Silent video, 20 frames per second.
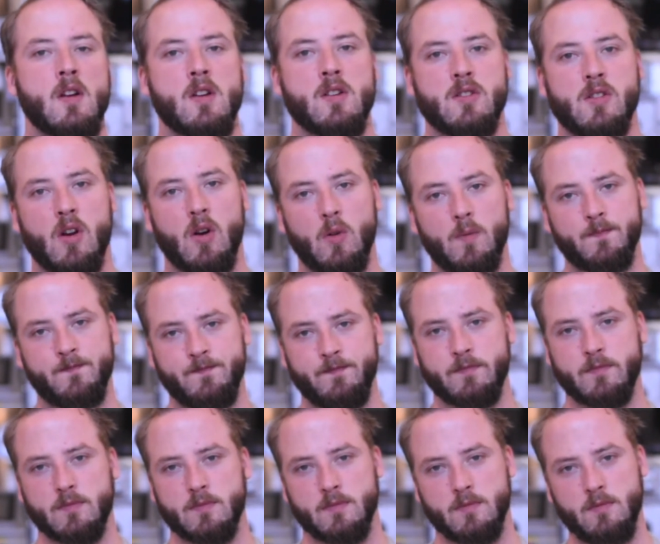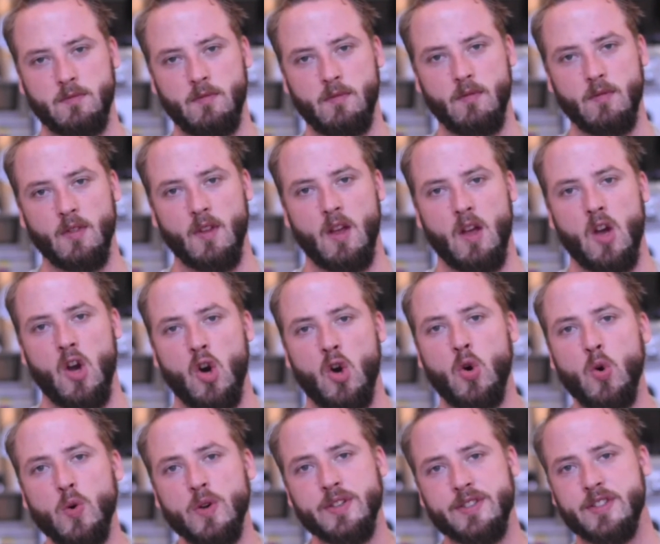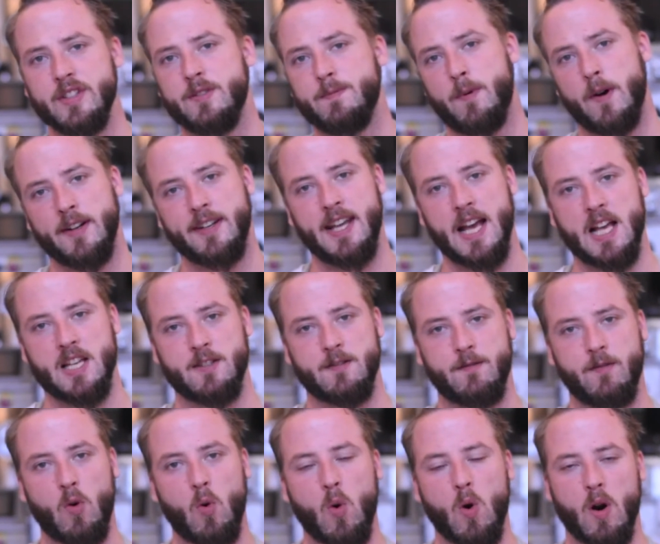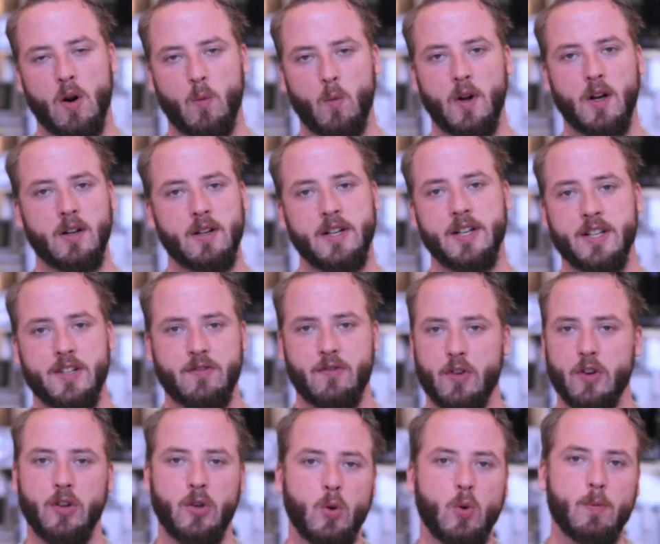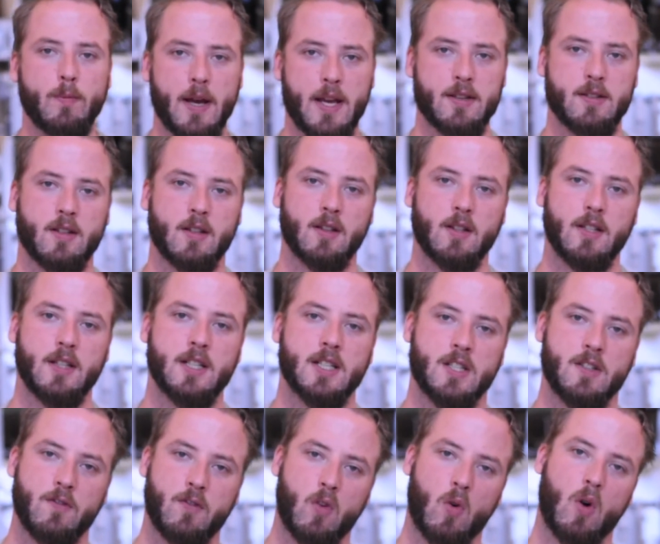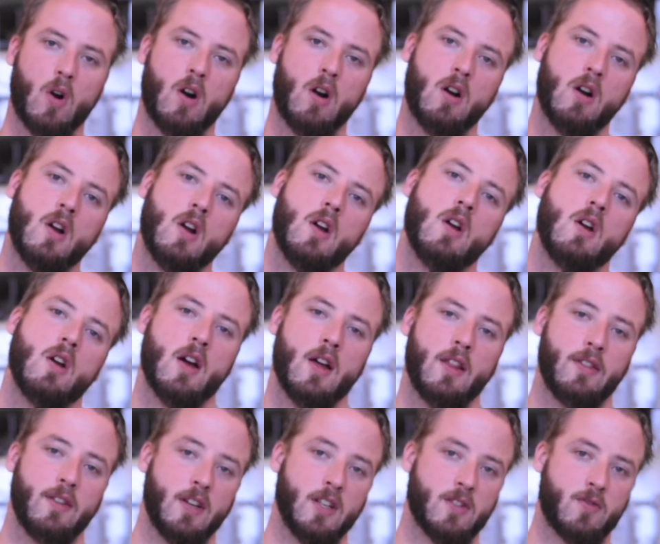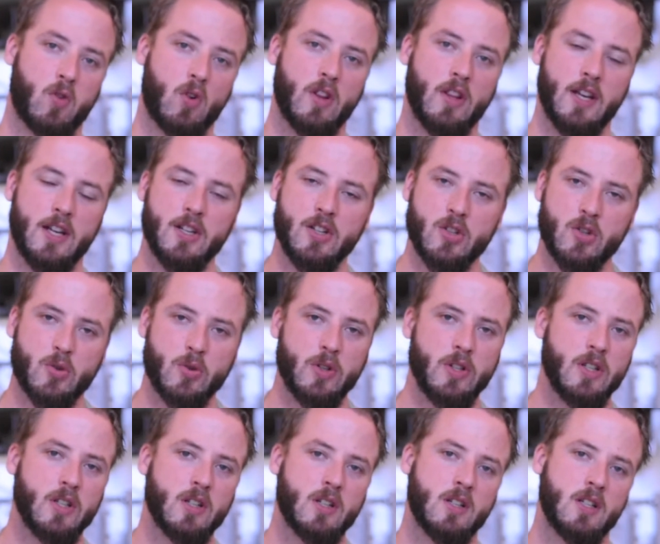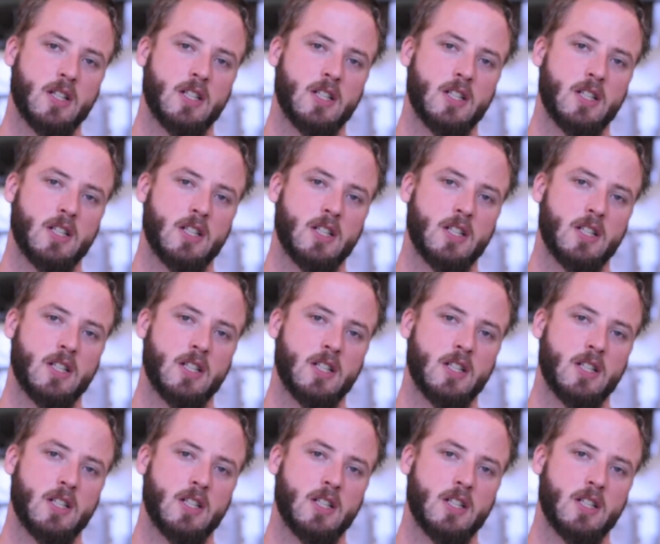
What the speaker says: So who is this podcast for? Well, it is for you basically. It's for the industry.